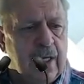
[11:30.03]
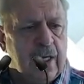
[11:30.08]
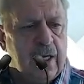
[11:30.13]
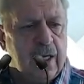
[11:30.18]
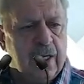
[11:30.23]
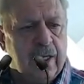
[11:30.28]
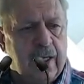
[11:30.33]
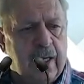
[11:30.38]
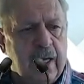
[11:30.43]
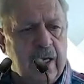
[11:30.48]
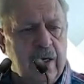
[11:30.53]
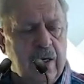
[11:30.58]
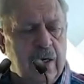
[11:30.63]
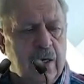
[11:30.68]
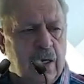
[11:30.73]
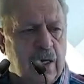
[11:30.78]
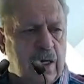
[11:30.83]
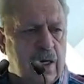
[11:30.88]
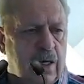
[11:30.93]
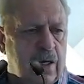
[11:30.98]

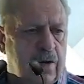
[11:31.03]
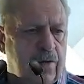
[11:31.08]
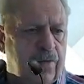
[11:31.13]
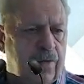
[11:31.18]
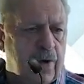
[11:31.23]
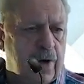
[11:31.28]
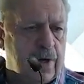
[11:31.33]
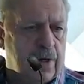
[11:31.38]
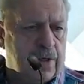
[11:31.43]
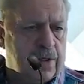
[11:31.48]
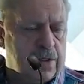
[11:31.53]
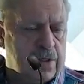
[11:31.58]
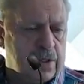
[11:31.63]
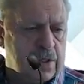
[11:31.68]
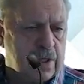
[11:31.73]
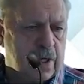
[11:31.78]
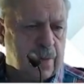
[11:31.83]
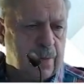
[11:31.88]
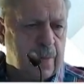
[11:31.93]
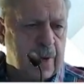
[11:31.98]
Again, if I
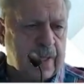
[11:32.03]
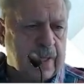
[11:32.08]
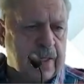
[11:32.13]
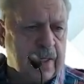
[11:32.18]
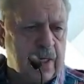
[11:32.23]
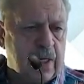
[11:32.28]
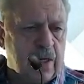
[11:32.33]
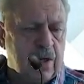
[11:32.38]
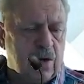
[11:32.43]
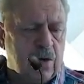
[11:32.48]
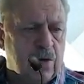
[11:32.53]
schematically